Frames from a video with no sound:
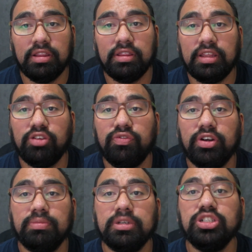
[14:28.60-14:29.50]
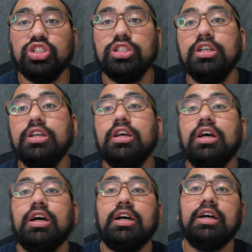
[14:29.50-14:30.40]
Thank you very much.
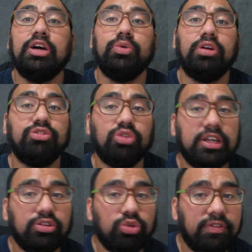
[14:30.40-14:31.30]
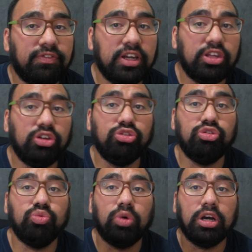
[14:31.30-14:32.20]
I would also like to invite you
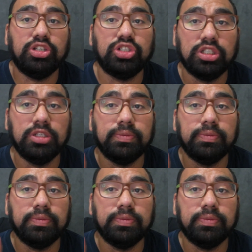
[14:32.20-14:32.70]
to watch